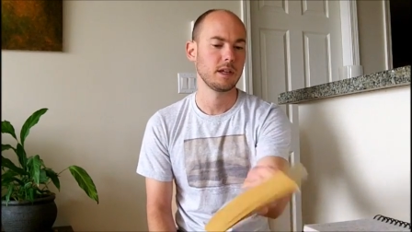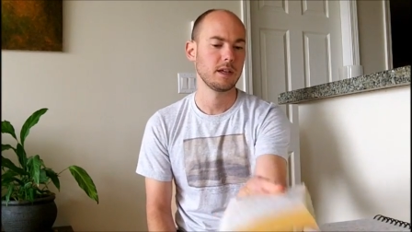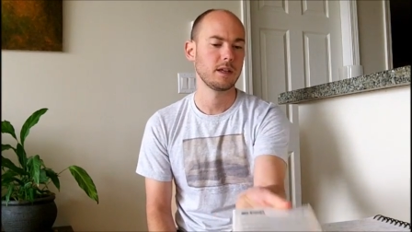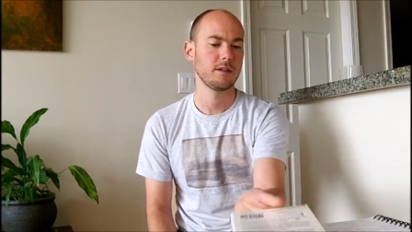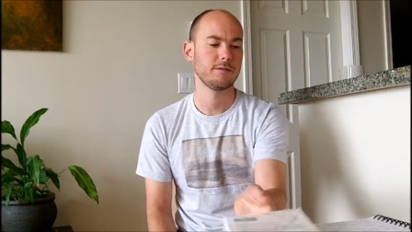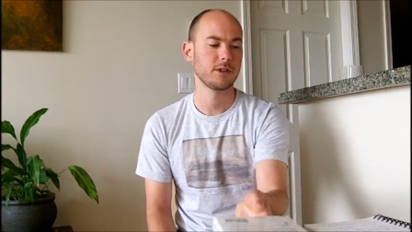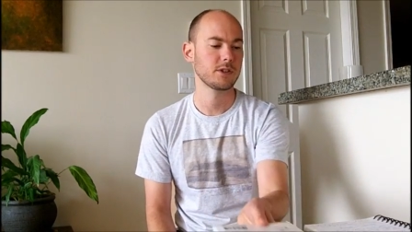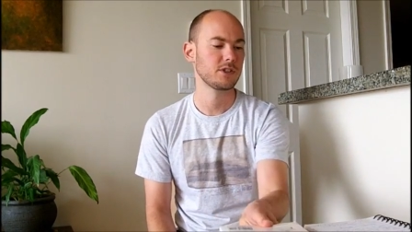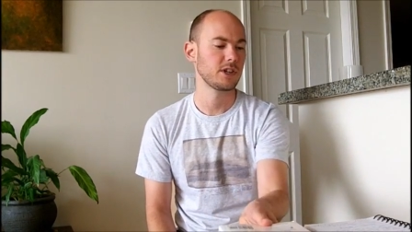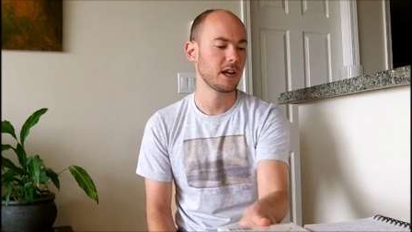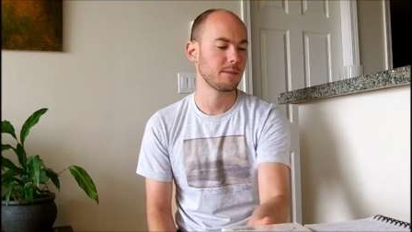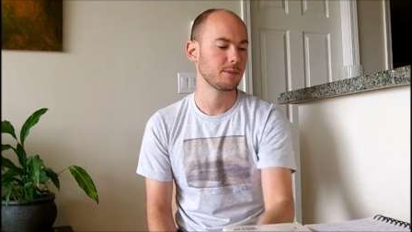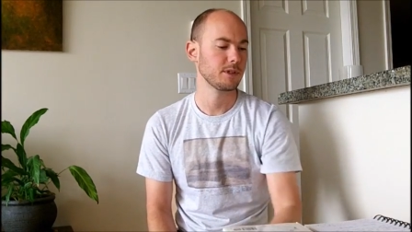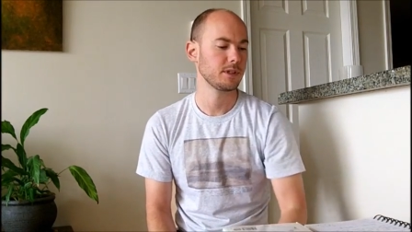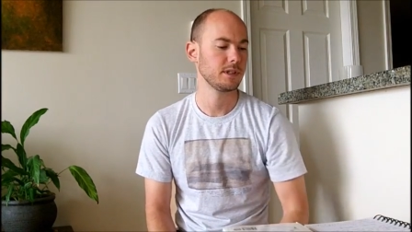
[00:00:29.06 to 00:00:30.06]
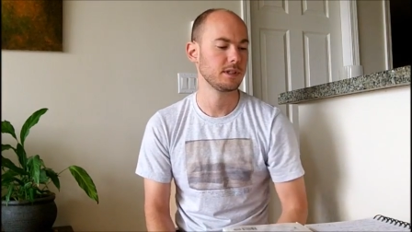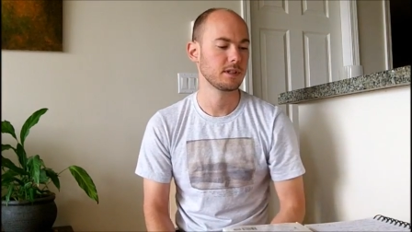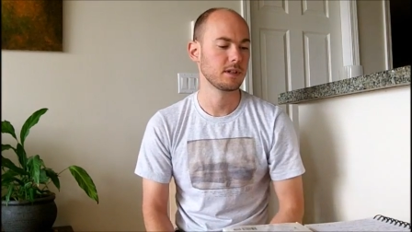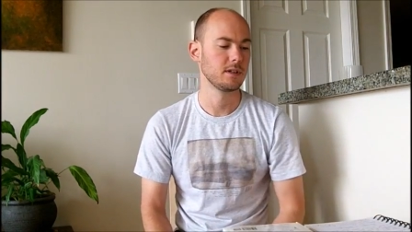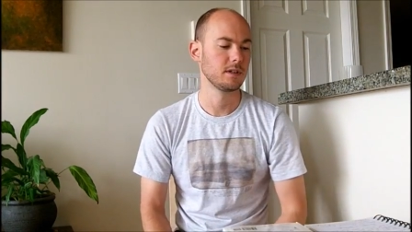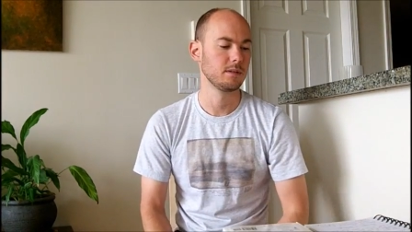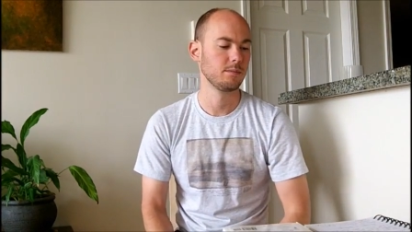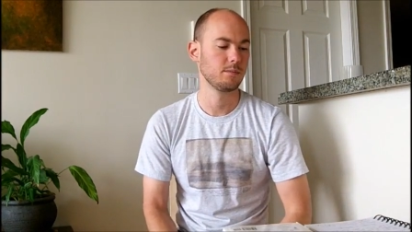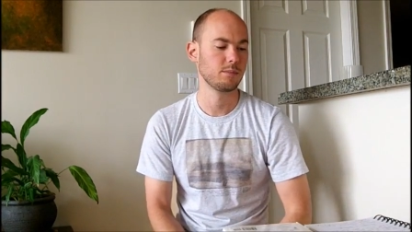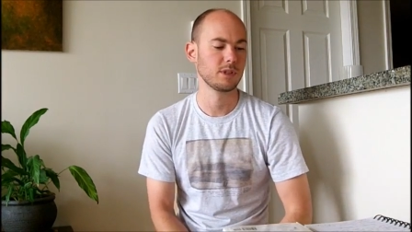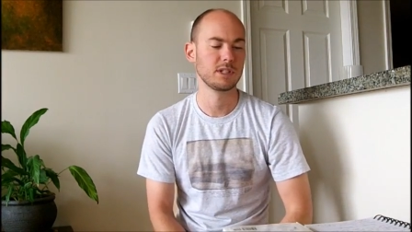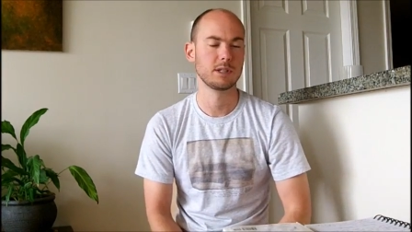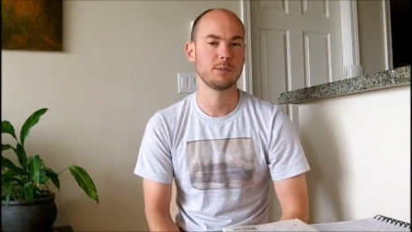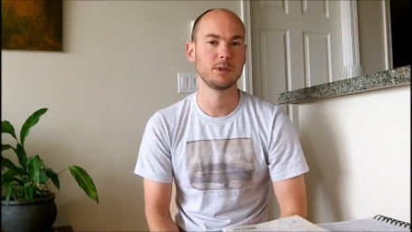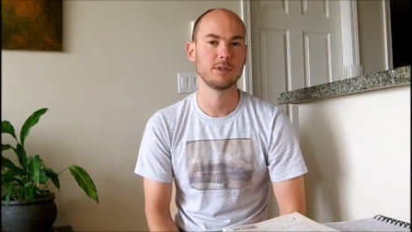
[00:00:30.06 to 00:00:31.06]
The first chapter is called
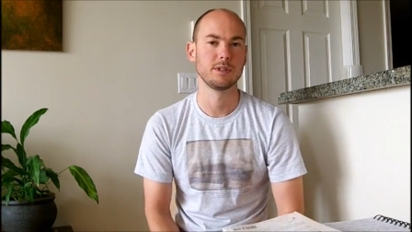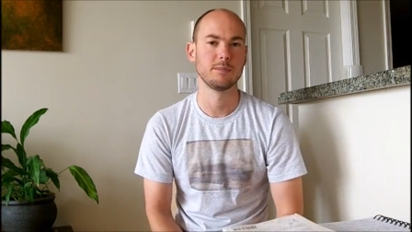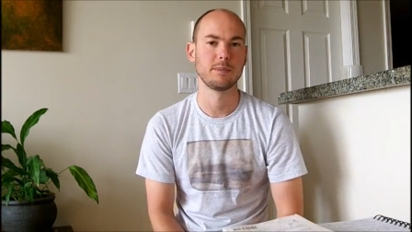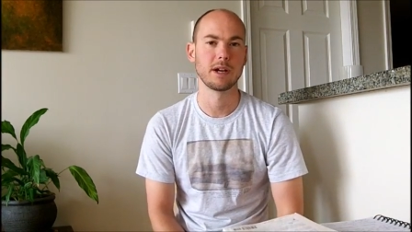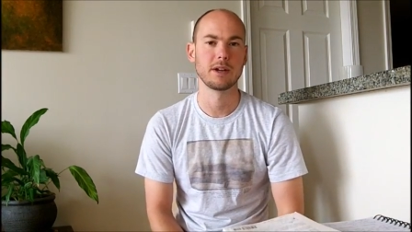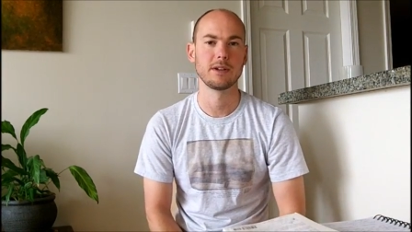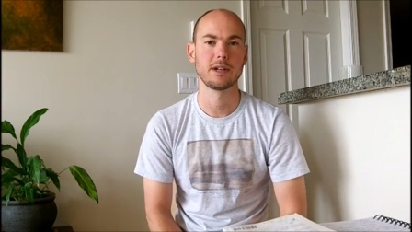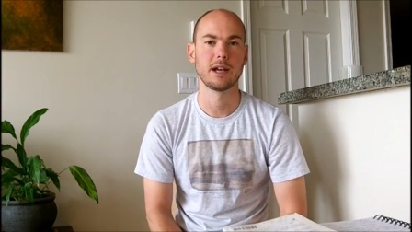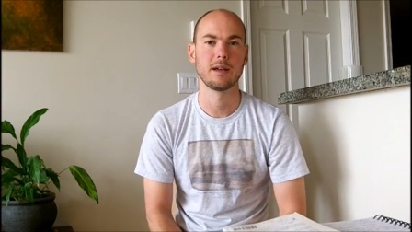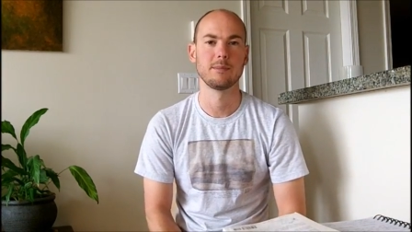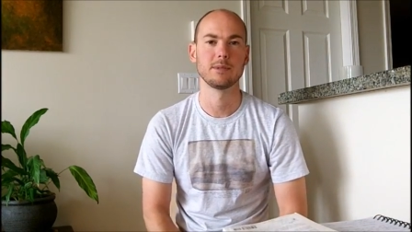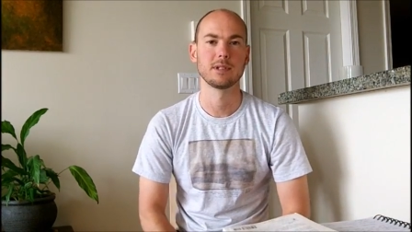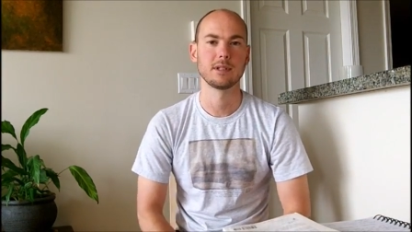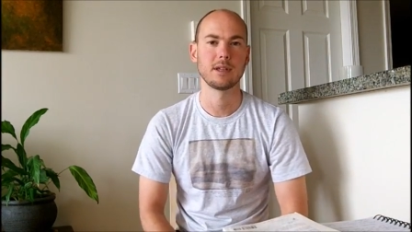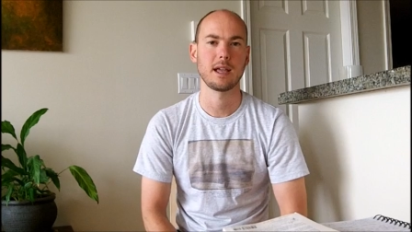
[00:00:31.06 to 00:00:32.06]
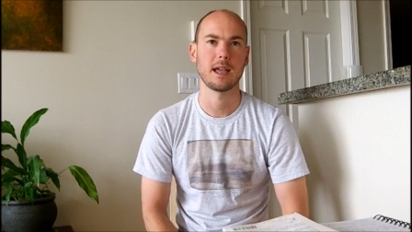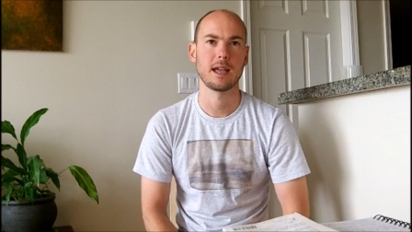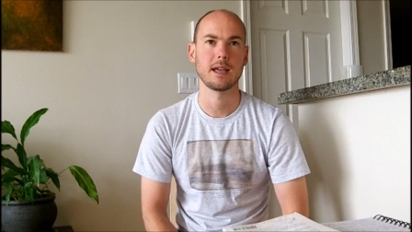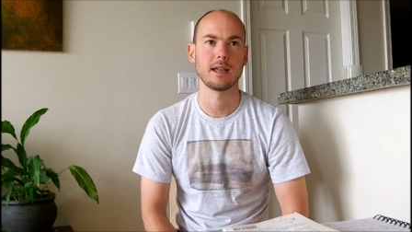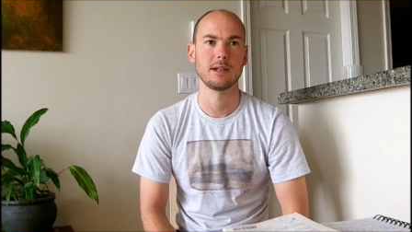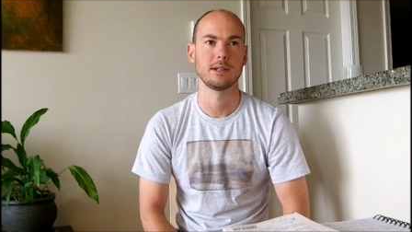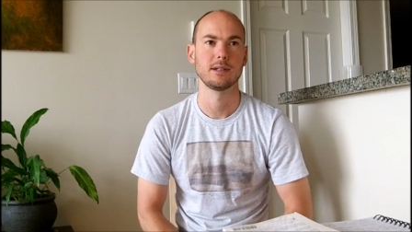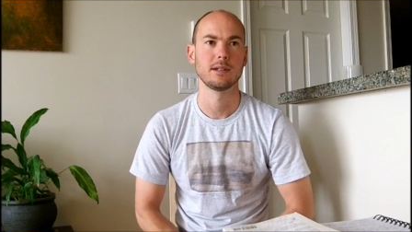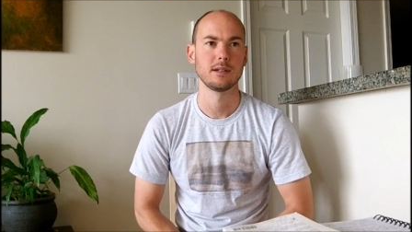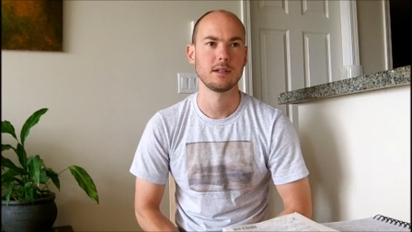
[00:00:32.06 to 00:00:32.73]
Principles and Paradigms, and